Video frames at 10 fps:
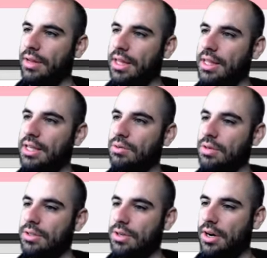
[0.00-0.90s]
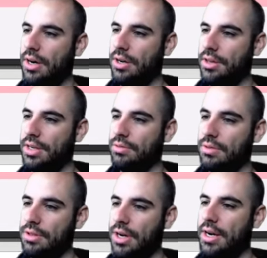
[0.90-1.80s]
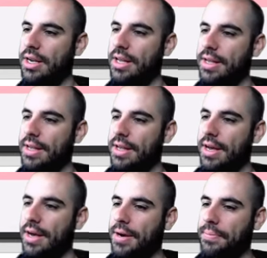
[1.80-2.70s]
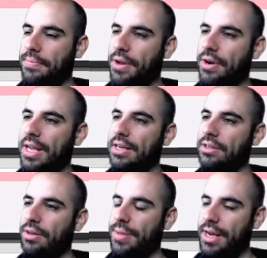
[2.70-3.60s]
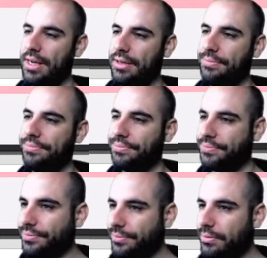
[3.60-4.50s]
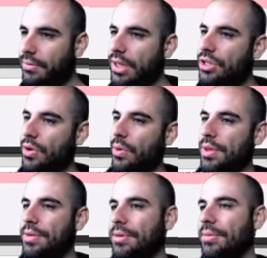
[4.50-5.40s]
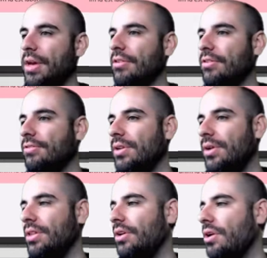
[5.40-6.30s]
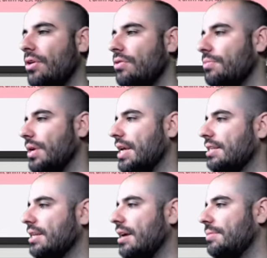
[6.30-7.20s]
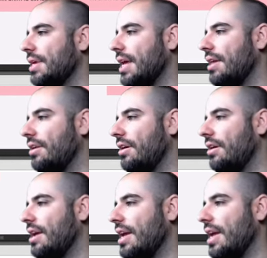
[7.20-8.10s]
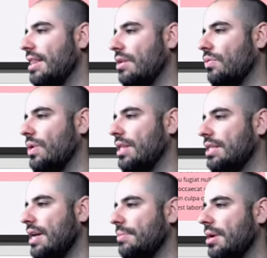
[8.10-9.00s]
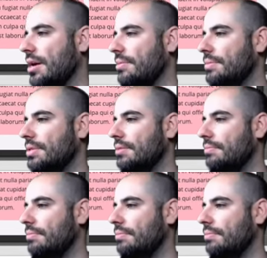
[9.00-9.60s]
like these ones are, these ones are. Um, they're interdependent. So we want be able to float on their own, but yes, come together, and then when the time comes,